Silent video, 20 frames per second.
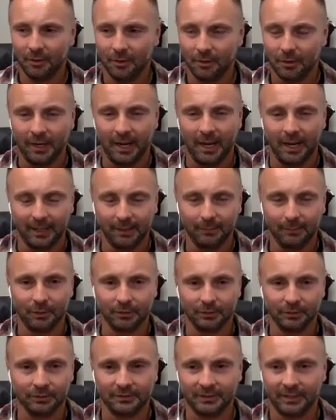heard any
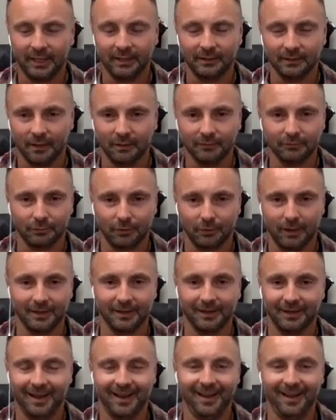person say I love credit.